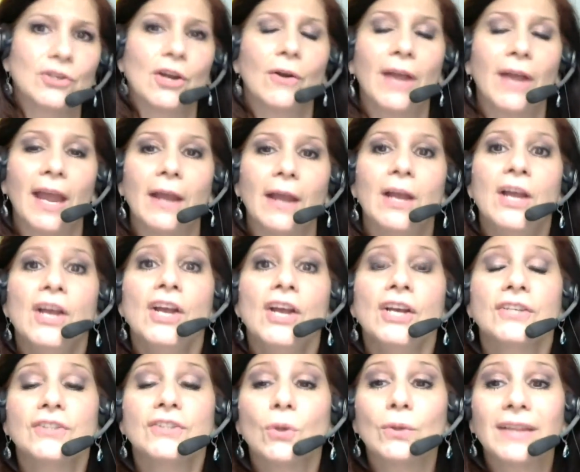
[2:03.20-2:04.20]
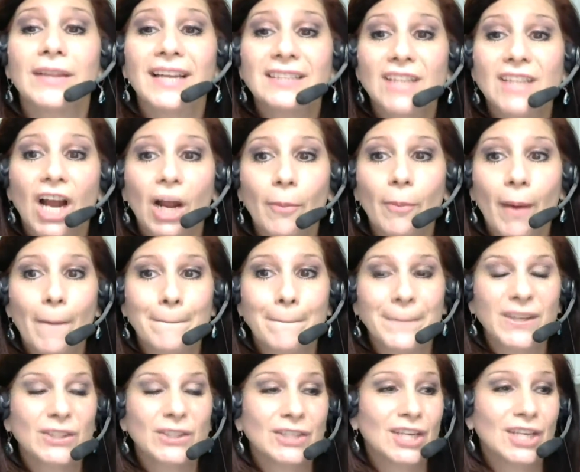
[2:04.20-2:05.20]
Okay. So let's talk about
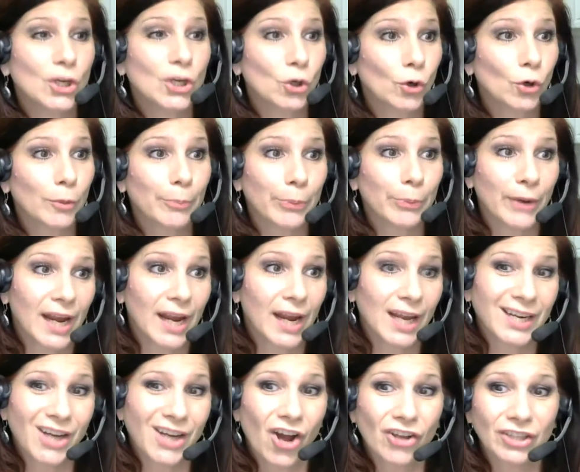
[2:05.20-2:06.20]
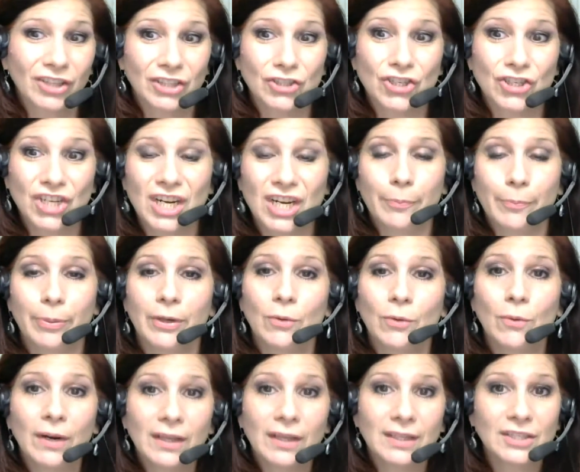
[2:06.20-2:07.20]
building your brand on the cheap. Put a
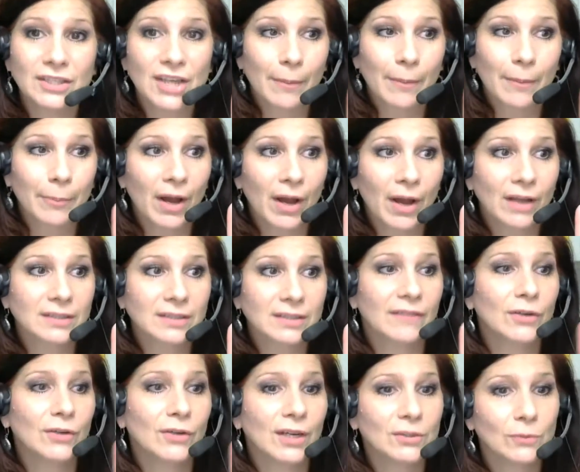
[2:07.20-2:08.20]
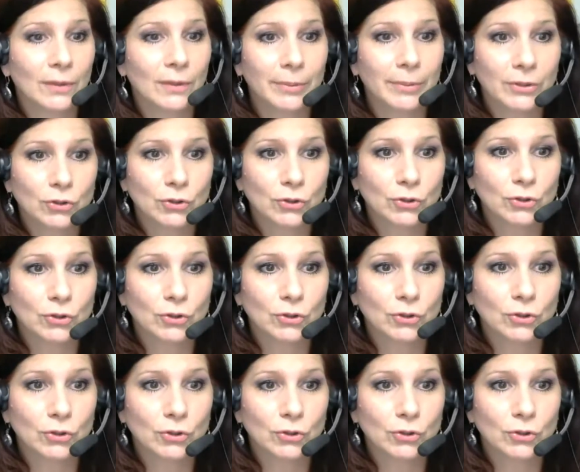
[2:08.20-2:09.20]
1 in the chat box if you guys want to build,
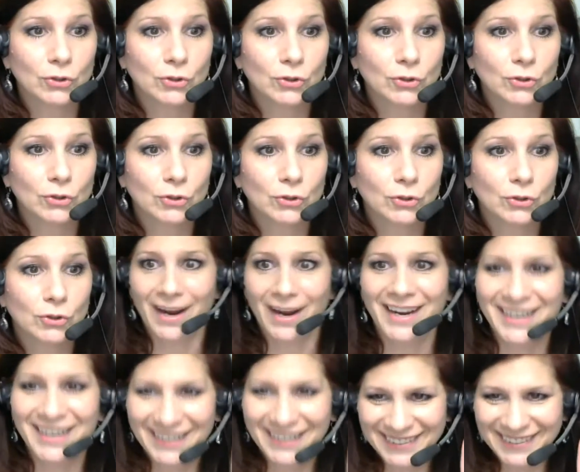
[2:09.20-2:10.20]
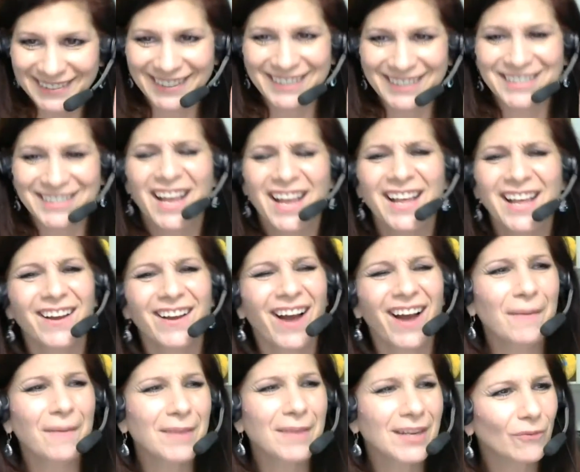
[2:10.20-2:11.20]
right? Because
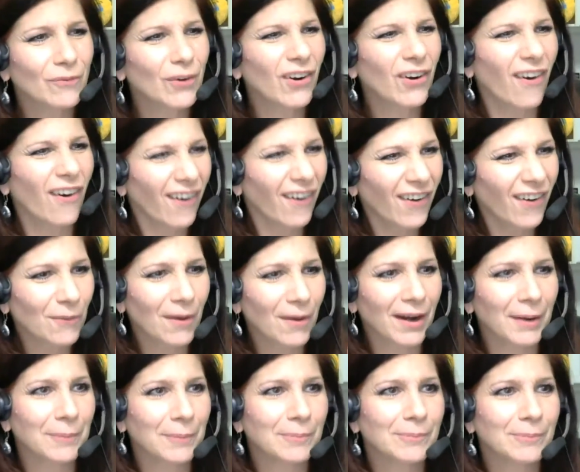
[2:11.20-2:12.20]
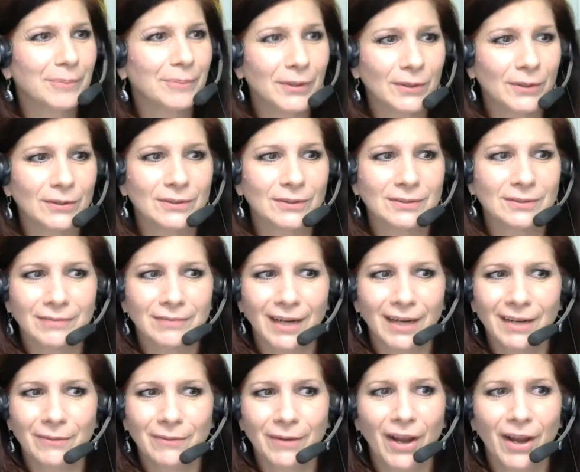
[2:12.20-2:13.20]
we all want to build,
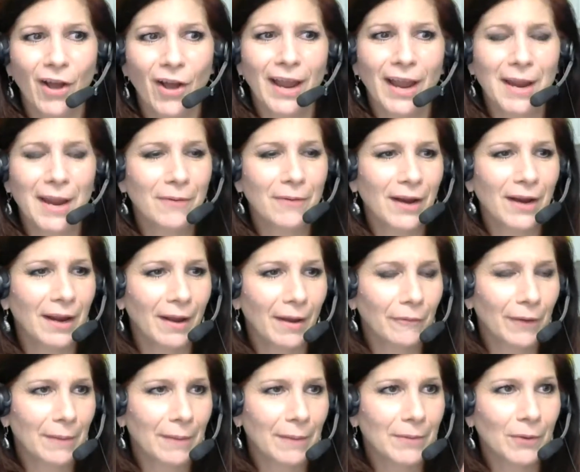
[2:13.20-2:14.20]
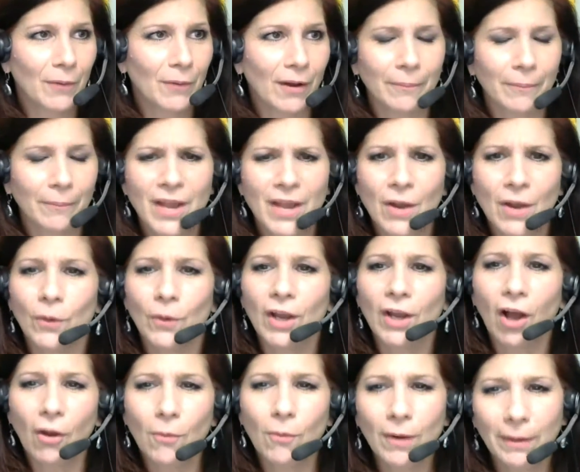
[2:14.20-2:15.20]
right? Well, hey, Raymond, welcome. We
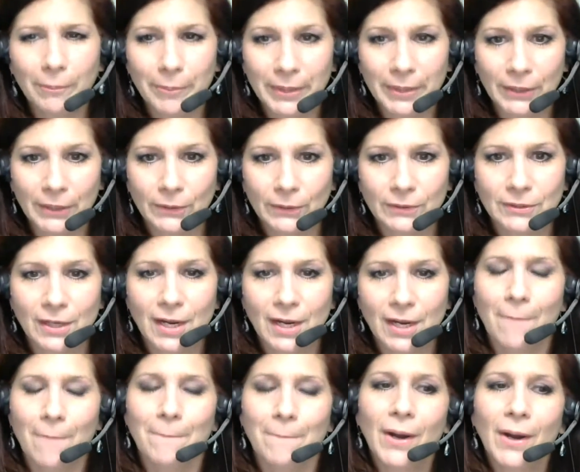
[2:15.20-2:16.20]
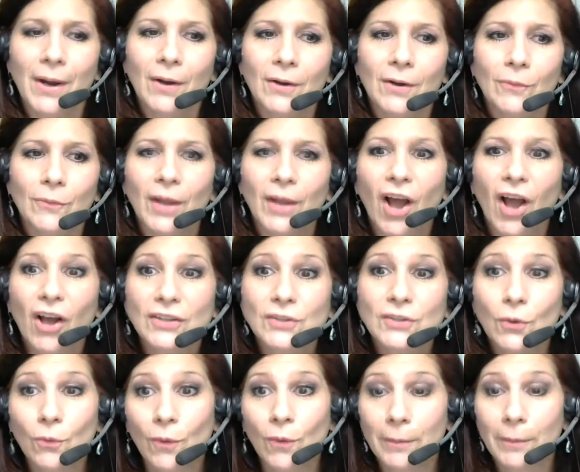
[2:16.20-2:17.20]
all want to build, but we
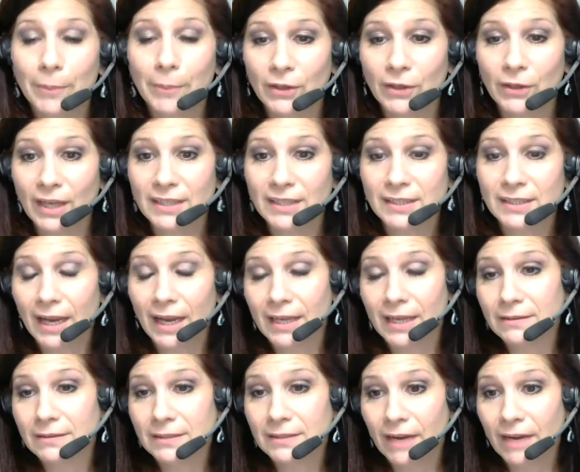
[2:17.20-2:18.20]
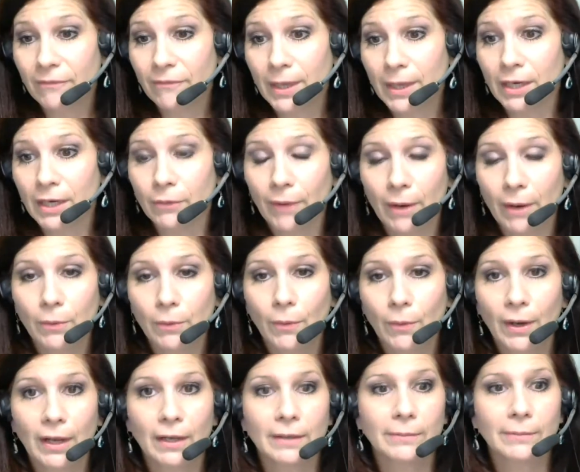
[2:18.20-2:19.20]
also want to build and save money, right? We
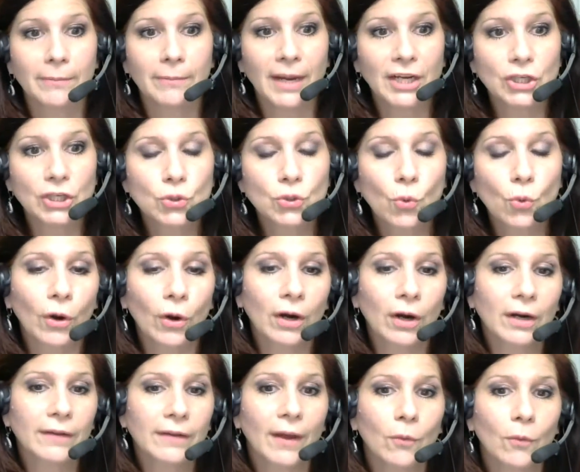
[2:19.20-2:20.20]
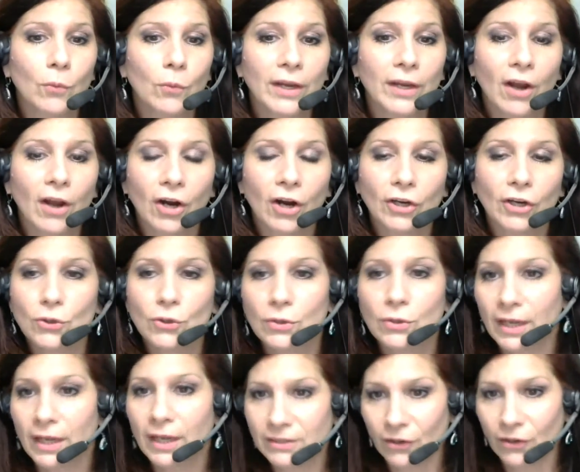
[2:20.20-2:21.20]
want to make sure that we are
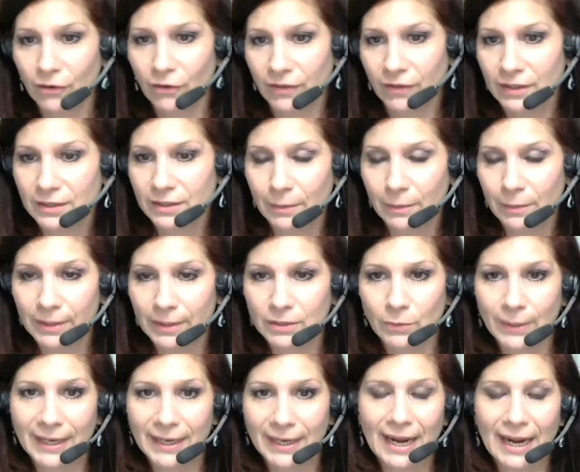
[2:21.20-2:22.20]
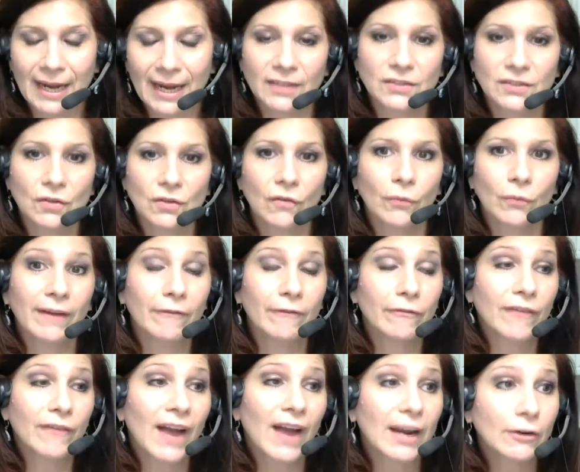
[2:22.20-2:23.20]
utilizing our funds the best we can. And so if we can
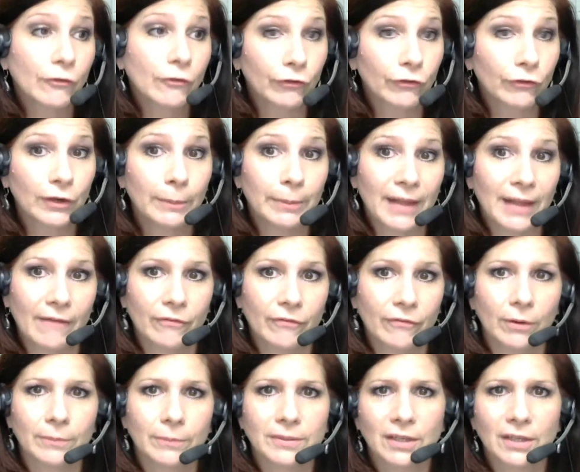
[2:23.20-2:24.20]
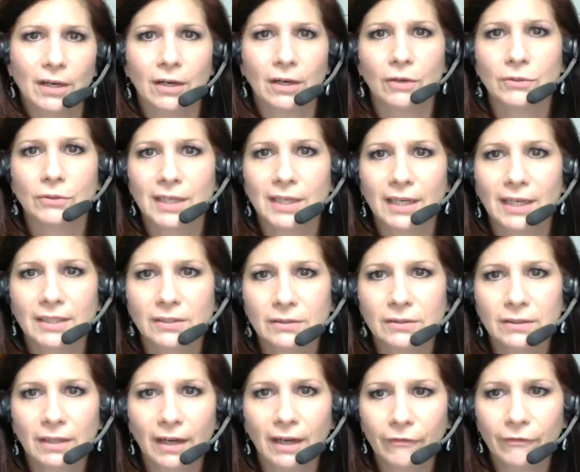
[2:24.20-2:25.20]
find free platforms, did
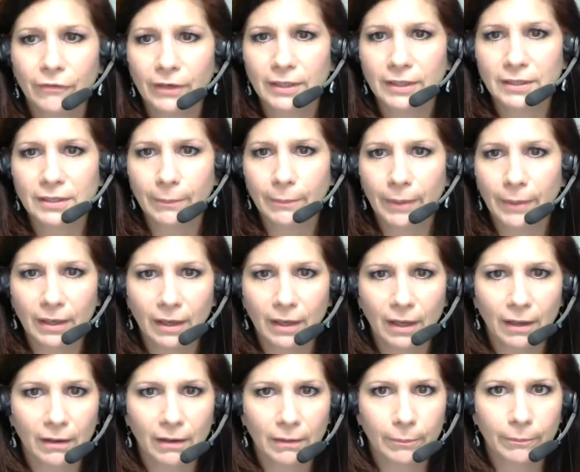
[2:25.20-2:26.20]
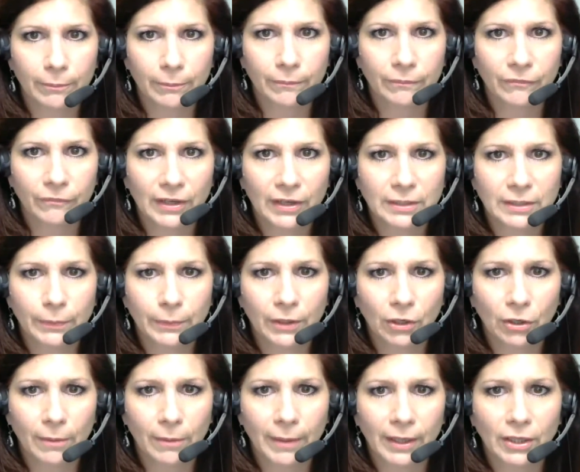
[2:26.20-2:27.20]
I freeze on Facebook
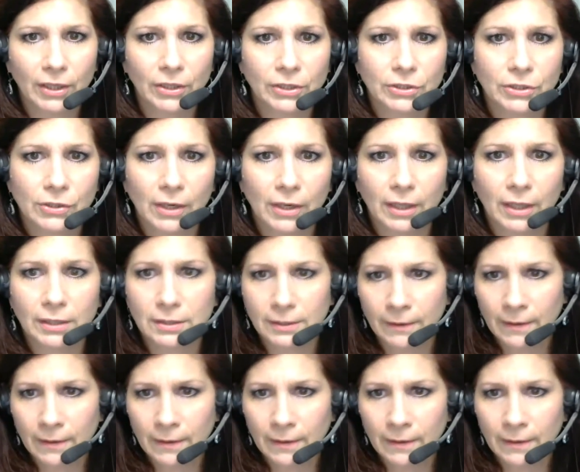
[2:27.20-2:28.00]
or am I good, you guys?